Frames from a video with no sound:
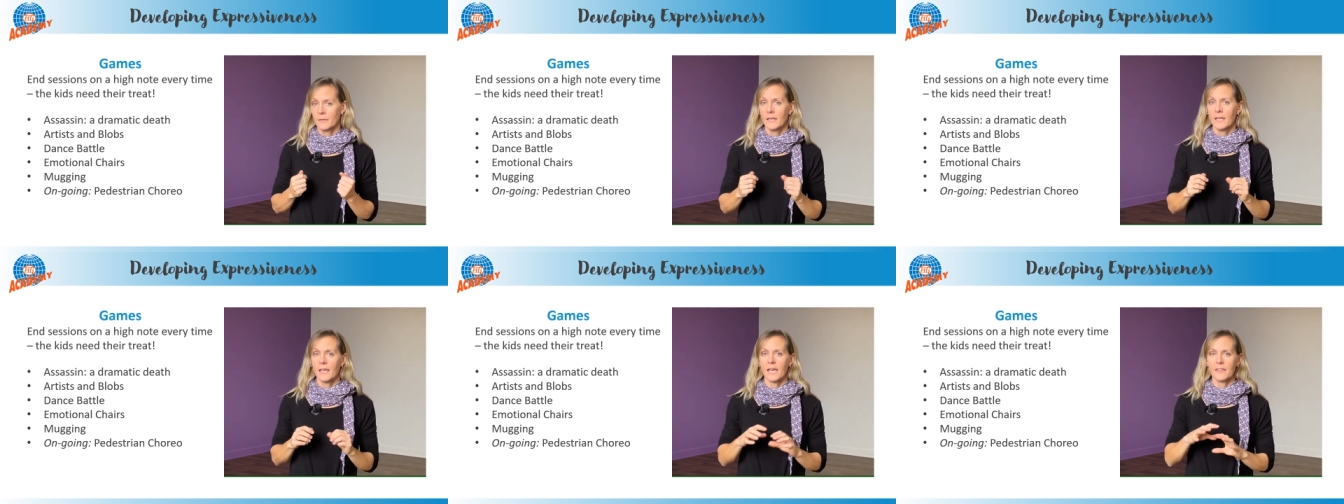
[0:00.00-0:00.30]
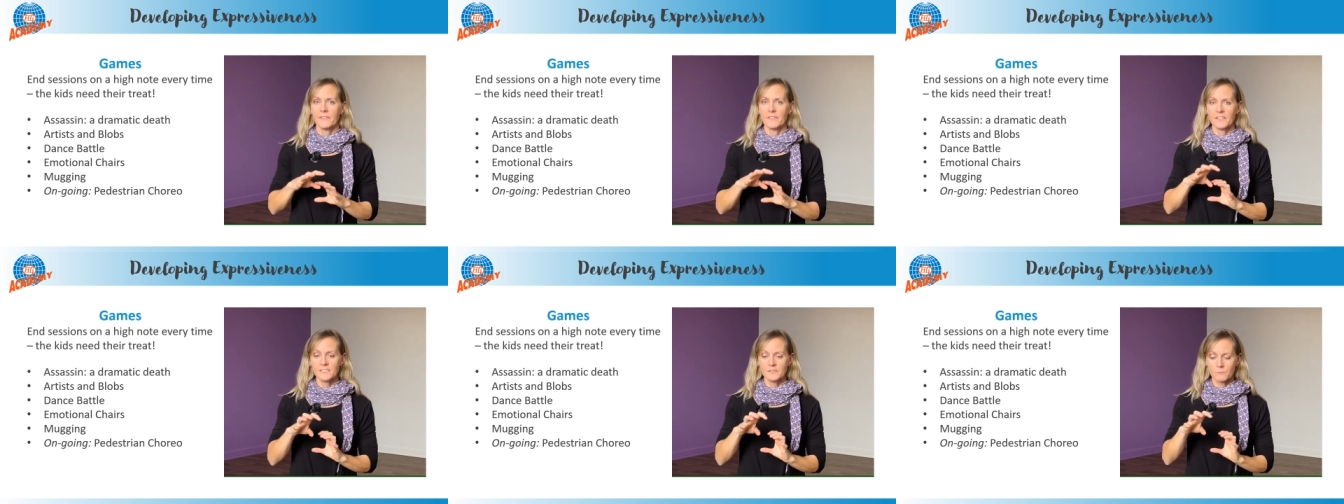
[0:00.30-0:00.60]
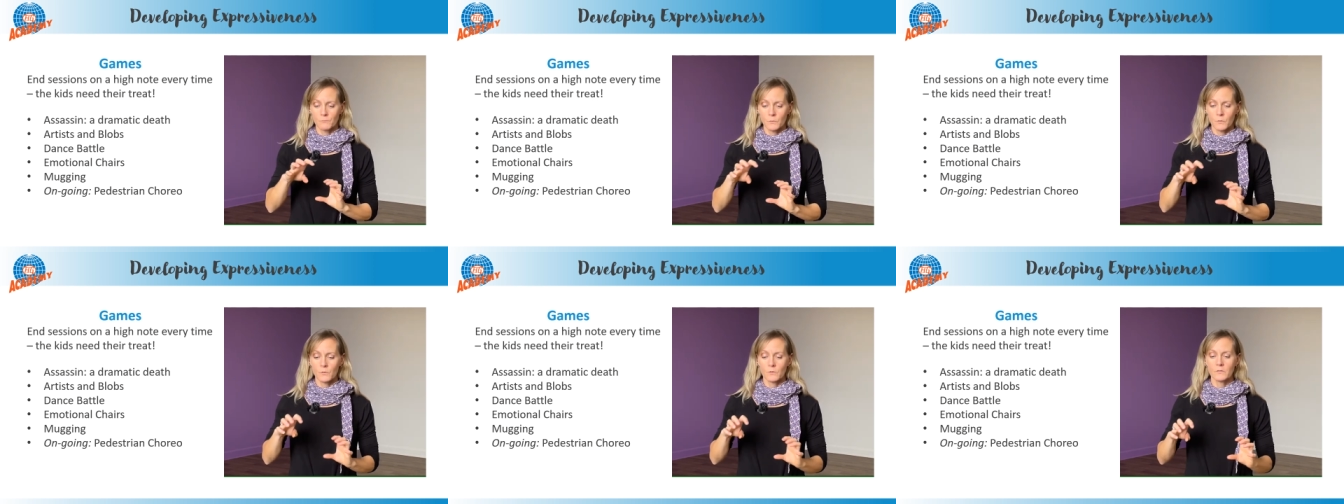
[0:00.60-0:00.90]
And this
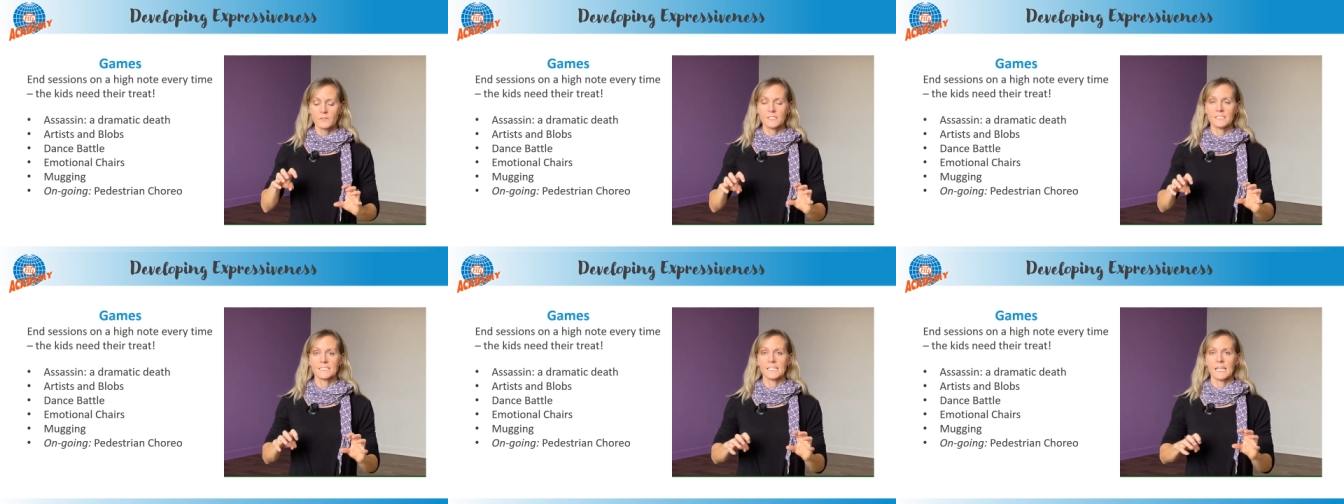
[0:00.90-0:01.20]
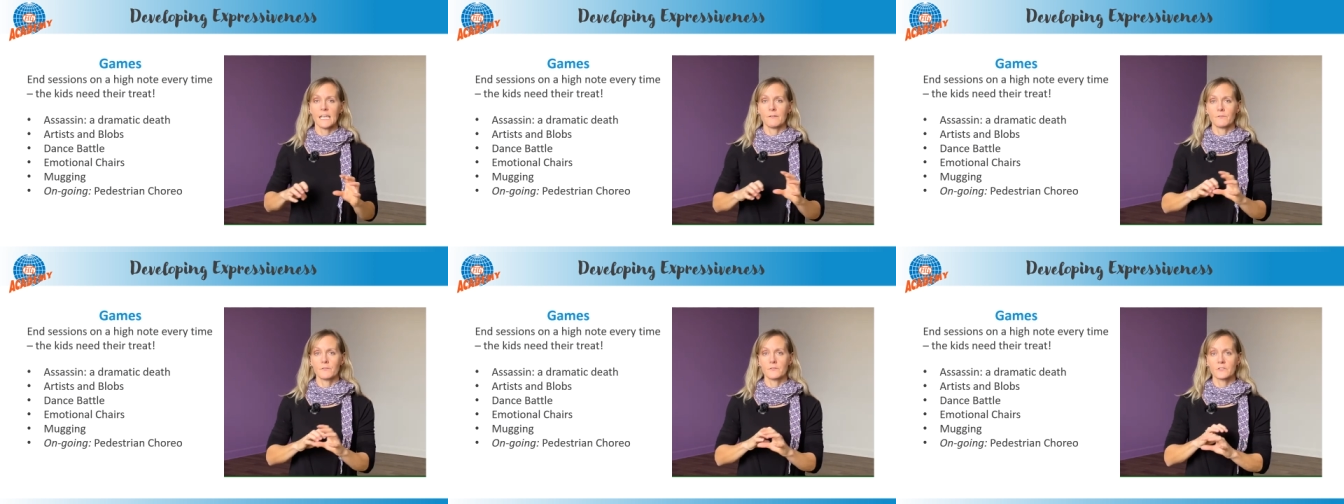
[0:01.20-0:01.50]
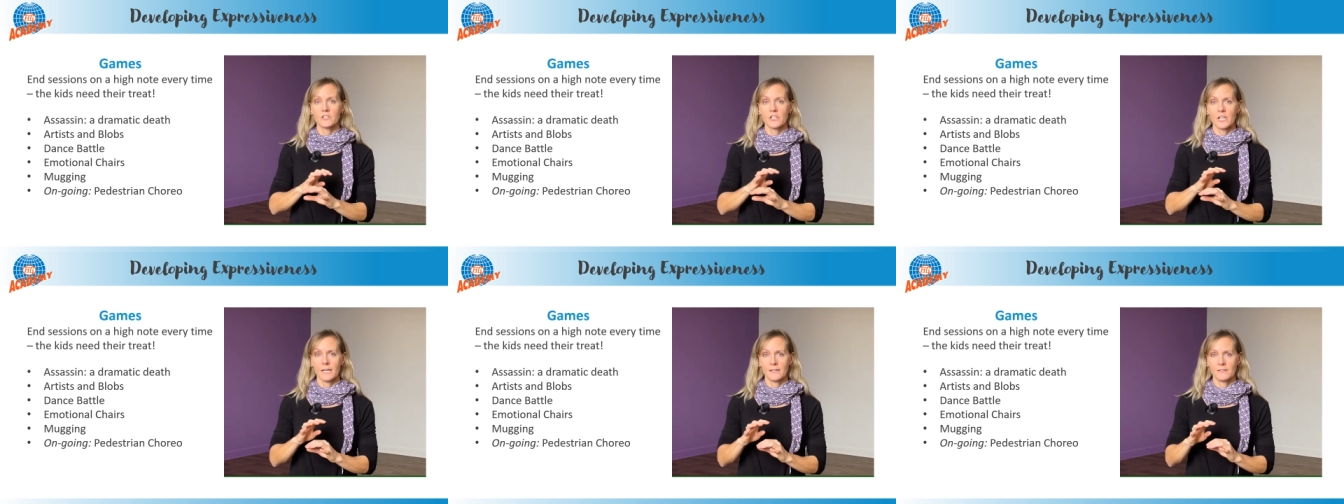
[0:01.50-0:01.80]
role is ever
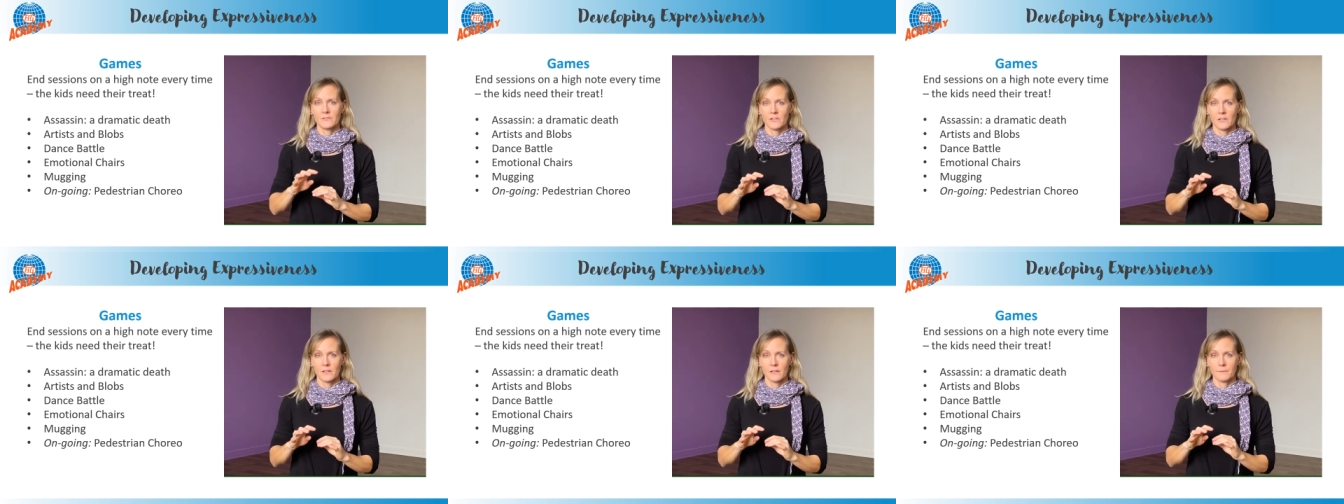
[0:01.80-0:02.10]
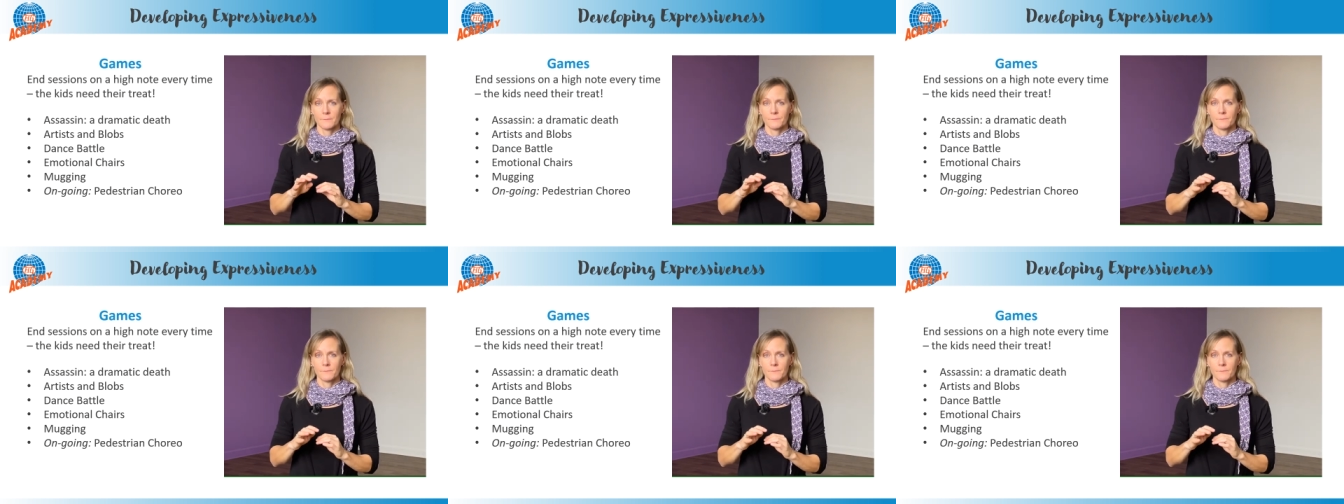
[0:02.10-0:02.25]
changing.